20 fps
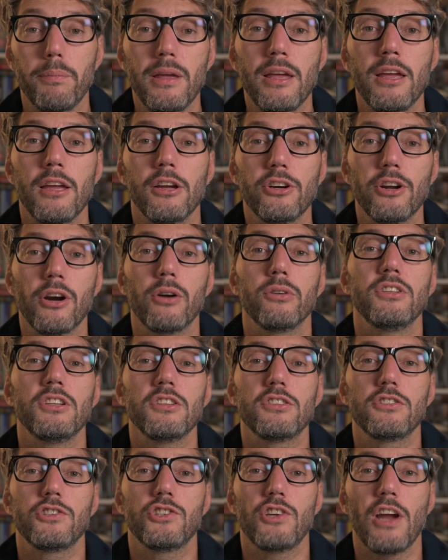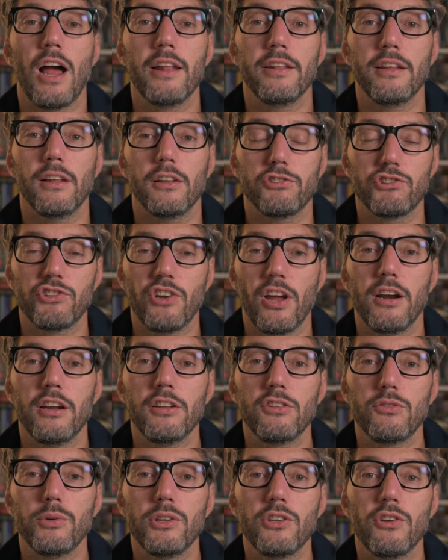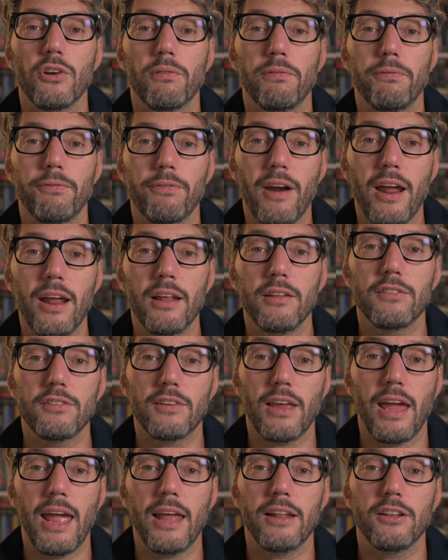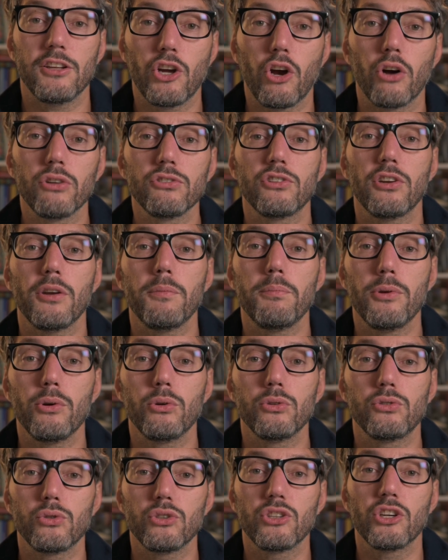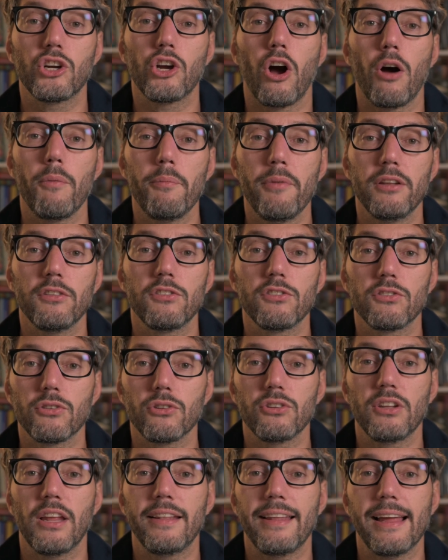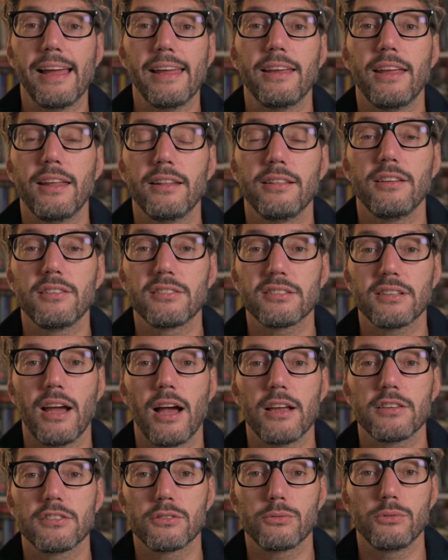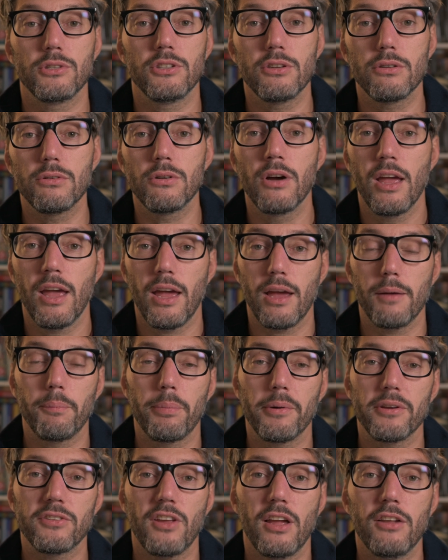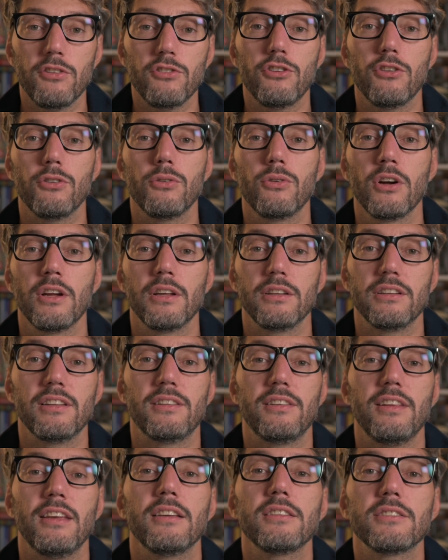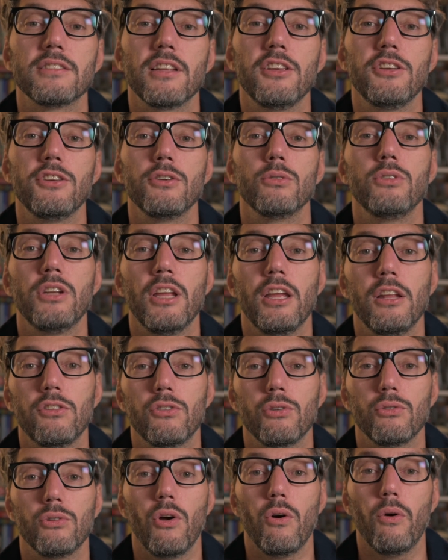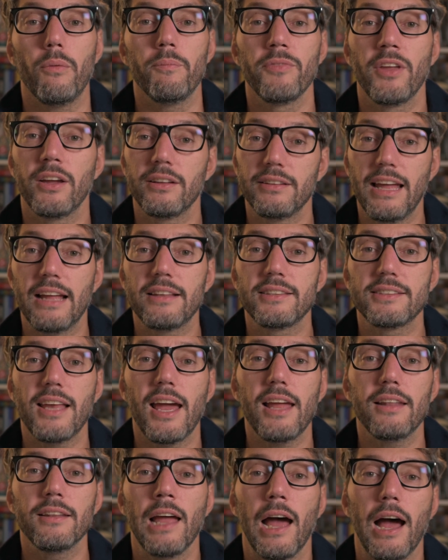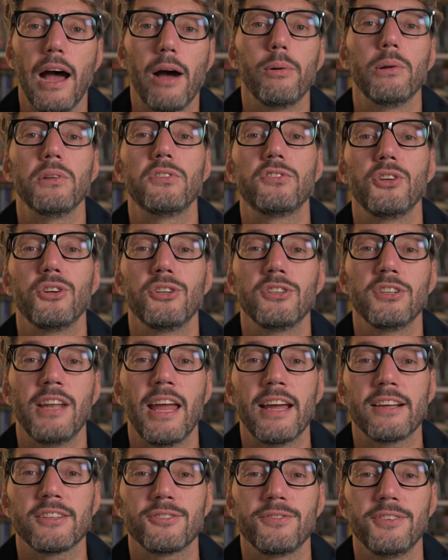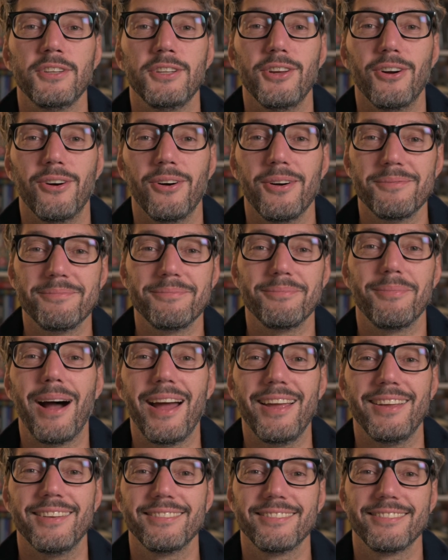me grow this channel. Share it with your friends and contribute to the comments so that I can discuss with you and present you the things that you need to know. That said, I will see you in the next video. Bye.